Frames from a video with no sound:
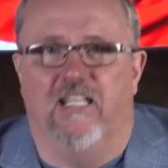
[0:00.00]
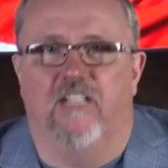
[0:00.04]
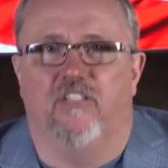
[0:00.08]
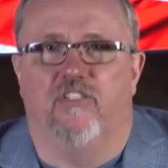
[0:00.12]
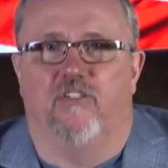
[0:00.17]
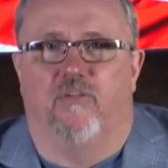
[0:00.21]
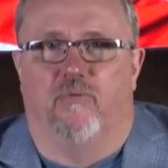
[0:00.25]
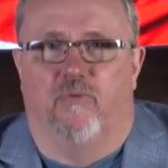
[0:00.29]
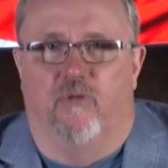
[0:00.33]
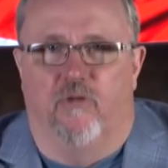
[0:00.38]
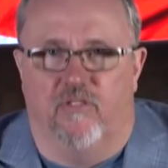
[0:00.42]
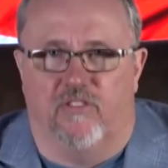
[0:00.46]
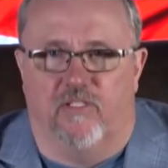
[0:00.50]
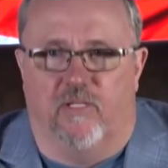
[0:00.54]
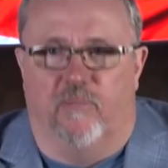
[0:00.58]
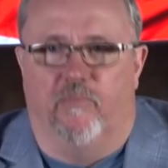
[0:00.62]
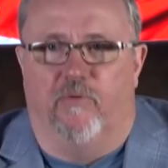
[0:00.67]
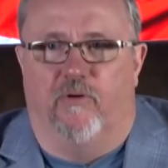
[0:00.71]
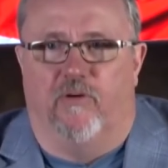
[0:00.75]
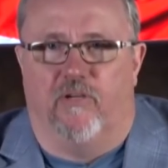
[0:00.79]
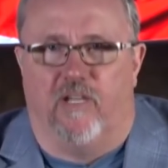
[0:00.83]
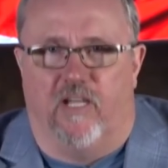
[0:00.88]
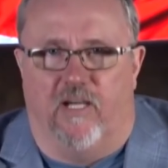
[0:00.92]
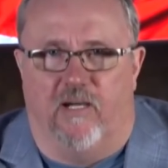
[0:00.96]

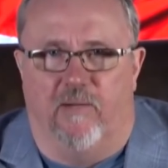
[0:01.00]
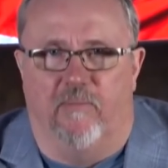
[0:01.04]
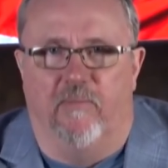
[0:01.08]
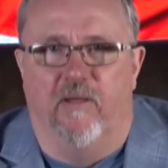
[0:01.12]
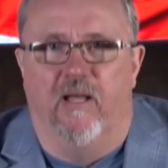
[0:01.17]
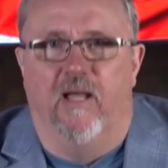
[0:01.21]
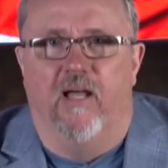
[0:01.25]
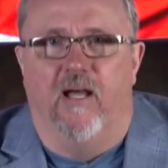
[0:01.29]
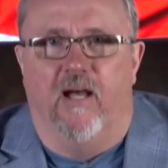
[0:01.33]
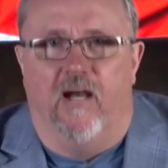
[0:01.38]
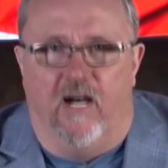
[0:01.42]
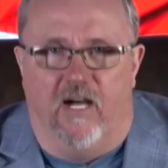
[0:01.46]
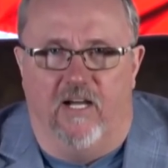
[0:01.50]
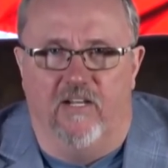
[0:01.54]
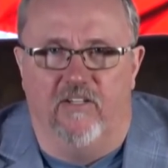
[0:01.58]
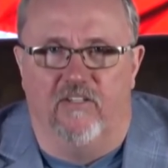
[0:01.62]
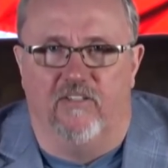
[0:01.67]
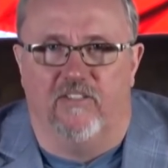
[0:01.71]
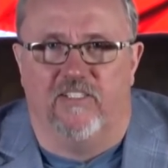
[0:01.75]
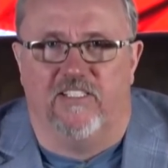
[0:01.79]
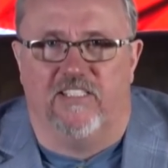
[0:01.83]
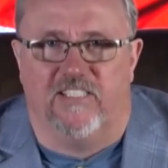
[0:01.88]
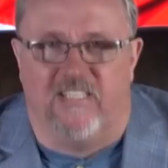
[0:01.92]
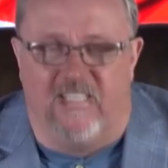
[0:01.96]
Jerusalem will come
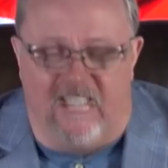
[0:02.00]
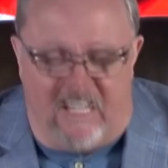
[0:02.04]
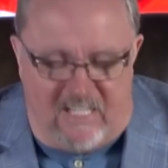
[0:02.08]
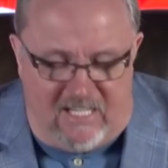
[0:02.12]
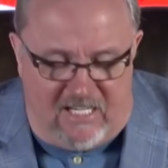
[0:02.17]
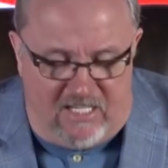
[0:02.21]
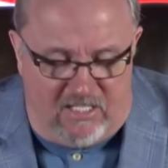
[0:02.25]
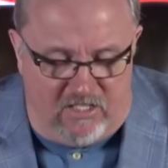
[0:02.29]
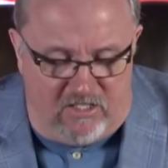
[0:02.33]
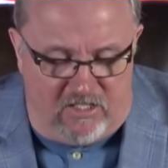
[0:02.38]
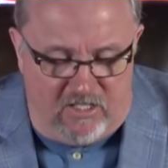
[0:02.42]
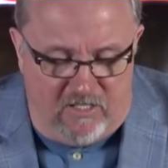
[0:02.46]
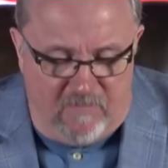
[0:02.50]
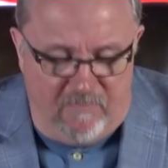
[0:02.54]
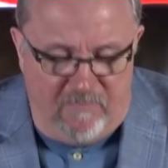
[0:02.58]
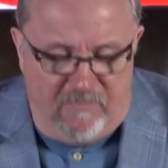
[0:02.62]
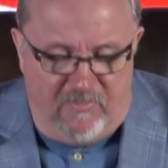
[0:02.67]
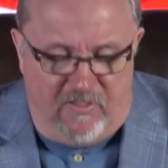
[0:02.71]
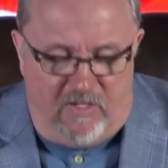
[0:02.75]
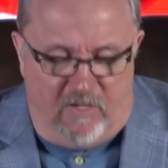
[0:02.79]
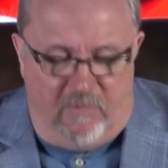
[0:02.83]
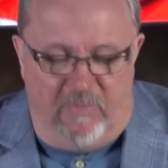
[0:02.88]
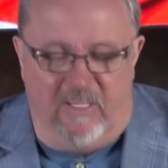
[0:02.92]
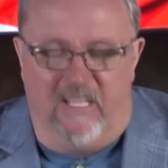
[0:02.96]
under siege.
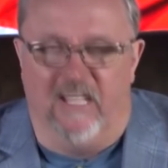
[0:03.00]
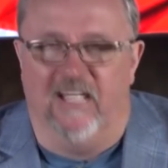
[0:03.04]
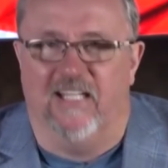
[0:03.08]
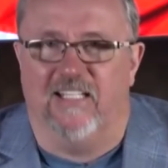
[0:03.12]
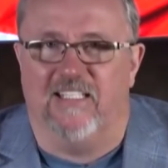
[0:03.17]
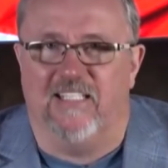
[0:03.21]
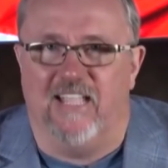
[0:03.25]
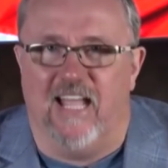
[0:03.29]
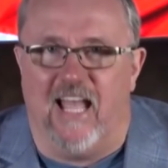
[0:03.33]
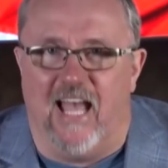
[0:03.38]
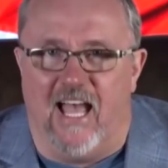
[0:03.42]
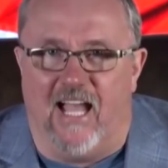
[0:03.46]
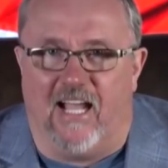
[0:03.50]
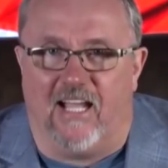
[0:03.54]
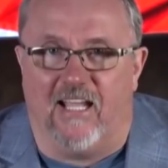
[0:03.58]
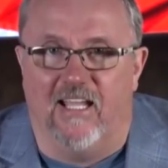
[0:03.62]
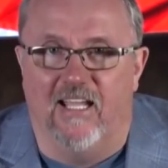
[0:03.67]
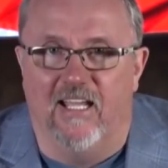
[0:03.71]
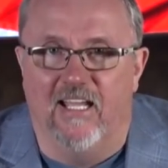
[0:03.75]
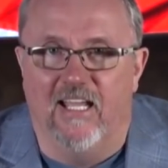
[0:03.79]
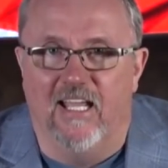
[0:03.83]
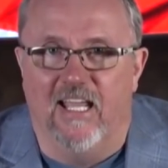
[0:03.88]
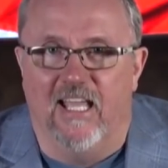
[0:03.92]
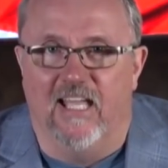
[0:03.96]
There'll be an
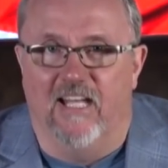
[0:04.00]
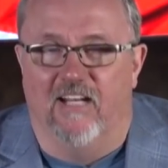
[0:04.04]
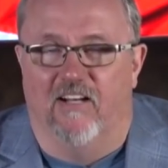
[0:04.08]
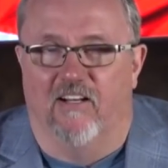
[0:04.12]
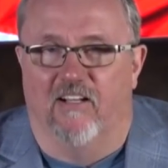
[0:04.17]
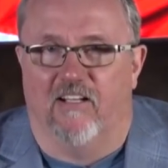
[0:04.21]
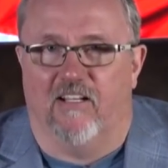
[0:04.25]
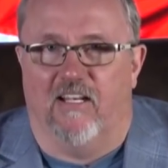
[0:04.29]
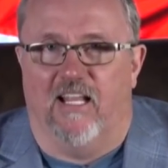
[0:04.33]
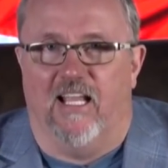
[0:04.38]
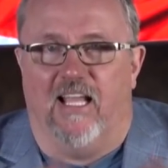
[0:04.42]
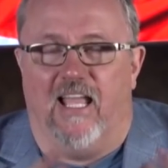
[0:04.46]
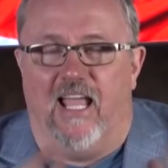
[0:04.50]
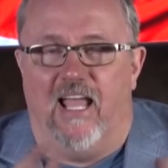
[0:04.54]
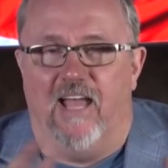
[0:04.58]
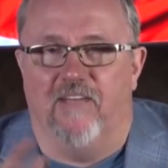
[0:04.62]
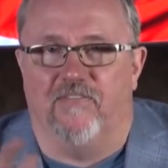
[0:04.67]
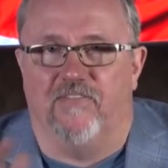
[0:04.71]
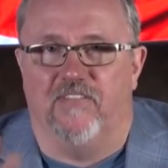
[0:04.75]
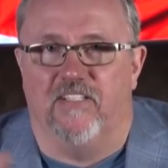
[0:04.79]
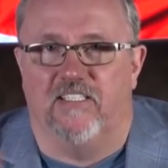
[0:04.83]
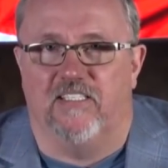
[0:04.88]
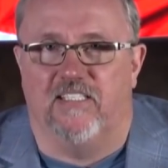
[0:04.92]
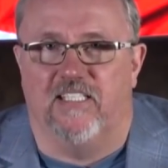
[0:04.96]
attack. It'll look like
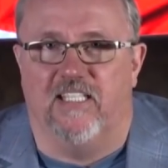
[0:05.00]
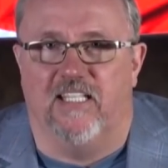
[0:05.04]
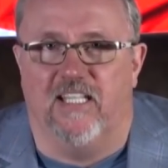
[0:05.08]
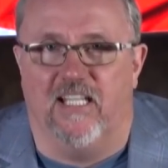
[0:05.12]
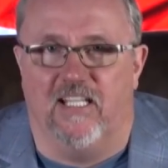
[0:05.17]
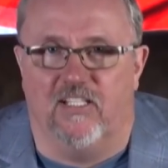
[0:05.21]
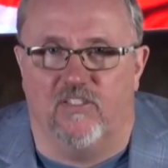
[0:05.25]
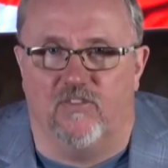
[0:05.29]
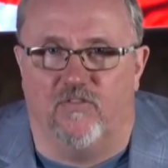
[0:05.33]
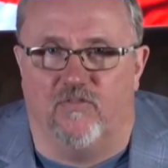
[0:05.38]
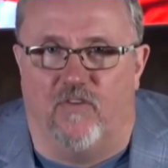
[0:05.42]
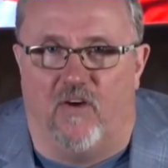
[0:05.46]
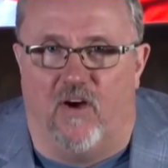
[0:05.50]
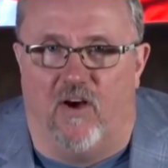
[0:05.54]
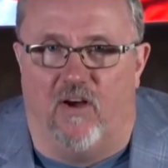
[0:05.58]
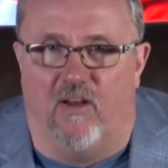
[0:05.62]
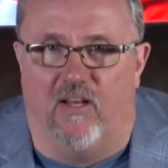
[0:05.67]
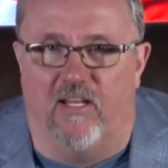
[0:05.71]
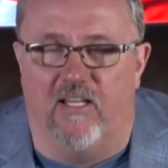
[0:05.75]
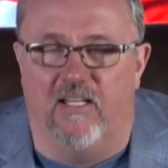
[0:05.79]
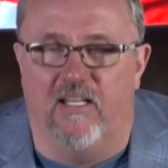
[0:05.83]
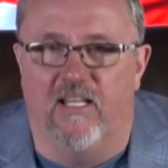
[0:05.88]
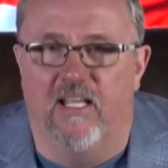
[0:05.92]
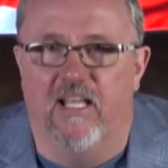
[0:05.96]
half the city has
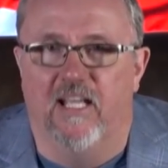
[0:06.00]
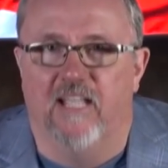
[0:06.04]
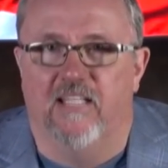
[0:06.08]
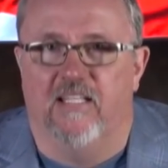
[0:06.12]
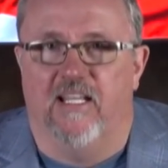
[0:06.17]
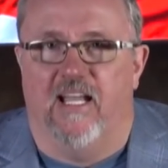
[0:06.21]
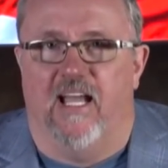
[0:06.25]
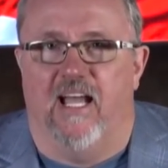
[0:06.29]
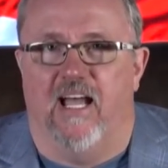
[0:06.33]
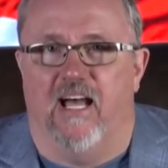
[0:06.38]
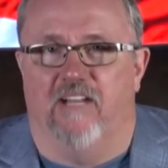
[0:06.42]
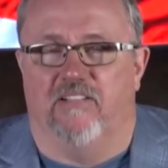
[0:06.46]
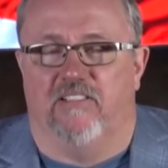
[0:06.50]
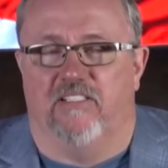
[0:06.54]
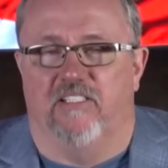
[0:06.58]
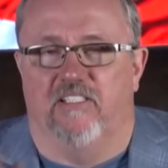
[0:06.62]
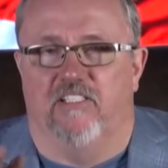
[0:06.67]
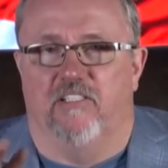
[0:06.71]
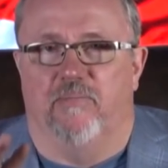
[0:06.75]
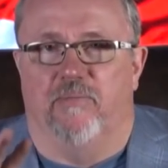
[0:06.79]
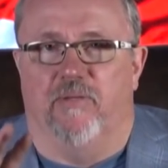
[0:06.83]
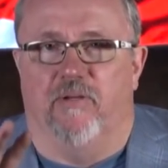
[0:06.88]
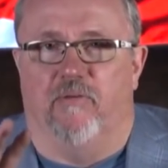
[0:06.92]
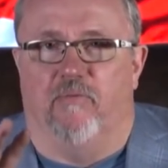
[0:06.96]
fallen. The
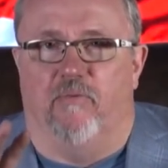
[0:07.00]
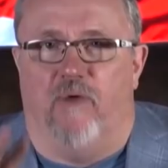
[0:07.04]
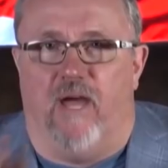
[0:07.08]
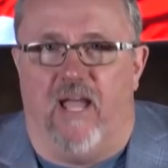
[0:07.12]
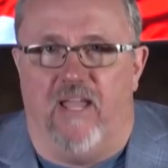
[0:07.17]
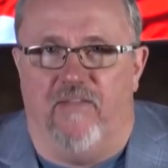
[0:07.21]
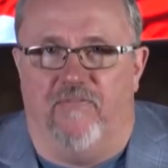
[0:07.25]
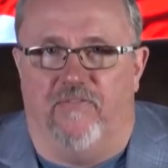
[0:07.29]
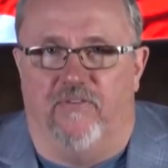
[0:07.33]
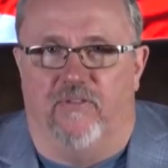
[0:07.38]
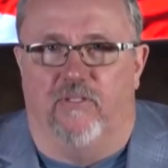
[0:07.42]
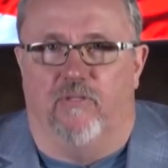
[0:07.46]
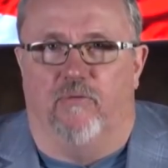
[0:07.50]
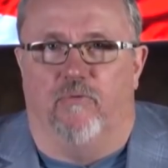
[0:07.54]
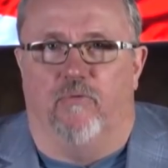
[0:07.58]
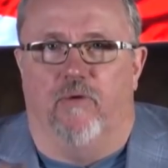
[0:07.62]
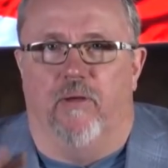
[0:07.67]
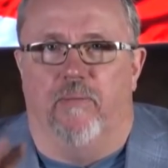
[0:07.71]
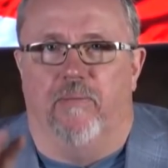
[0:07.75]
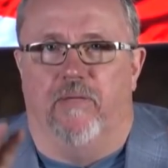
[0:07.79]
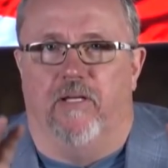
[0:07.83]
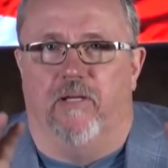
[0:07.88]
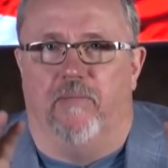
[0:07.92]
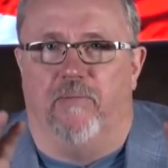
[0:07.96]
houses will be rifled. The
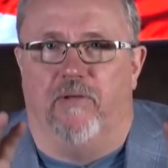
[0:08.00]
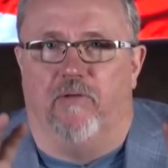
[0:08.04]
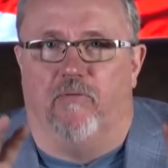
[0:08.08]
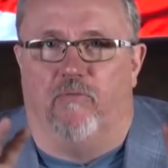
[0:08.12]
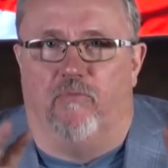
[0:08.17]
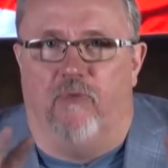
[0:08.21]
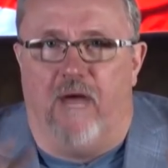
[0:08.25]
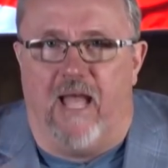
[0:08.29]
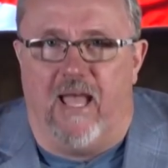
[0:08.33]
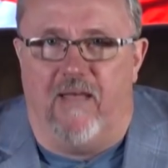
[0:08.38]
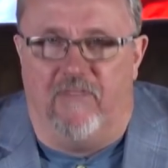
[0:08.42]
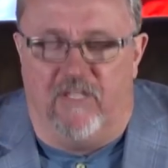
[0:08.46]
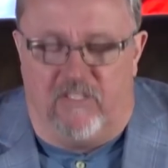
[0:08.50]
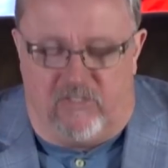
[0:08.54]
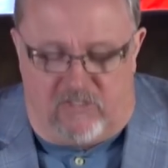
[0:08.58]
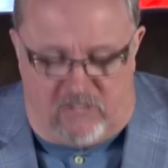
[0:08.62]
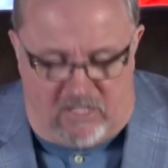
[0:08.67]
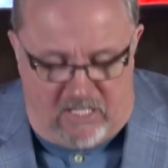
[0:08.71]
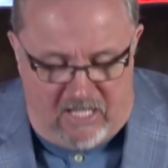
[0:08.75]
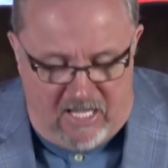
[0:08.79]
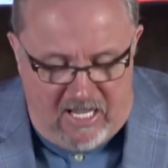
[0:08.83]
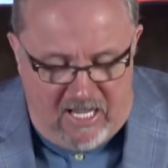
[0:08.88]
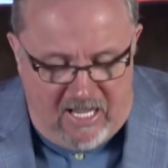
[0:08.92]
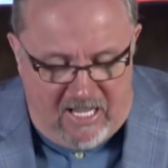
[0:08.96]
women will be
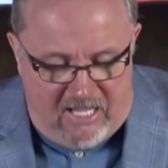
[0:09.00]
ravished.